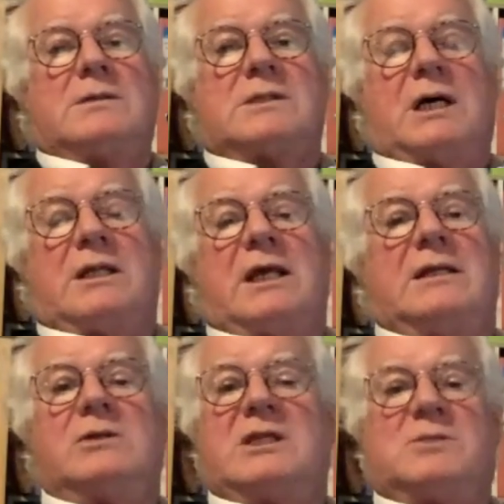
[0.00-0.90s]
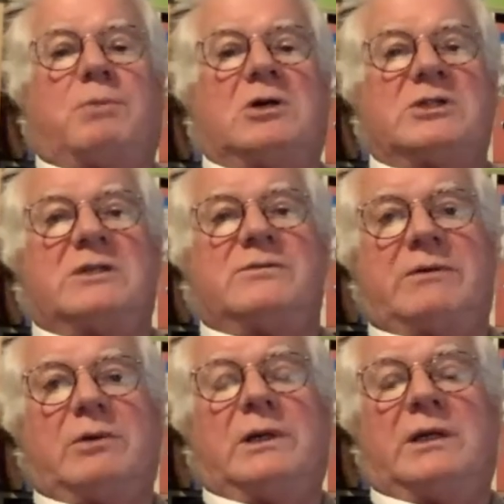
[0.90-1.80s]
So look, there's positives
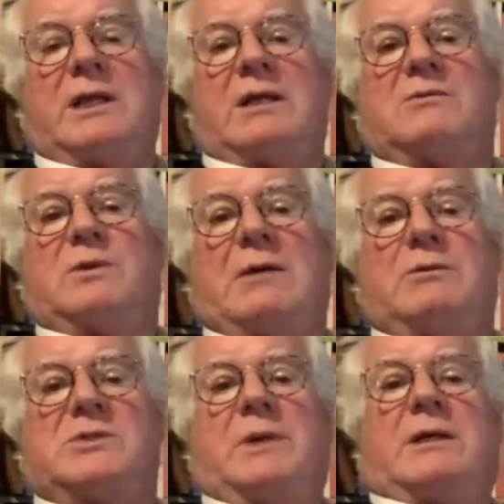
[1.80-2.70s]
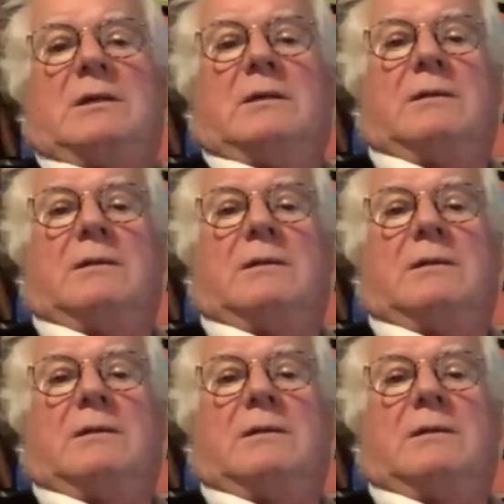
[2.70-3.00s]
everywhere in that, that respect.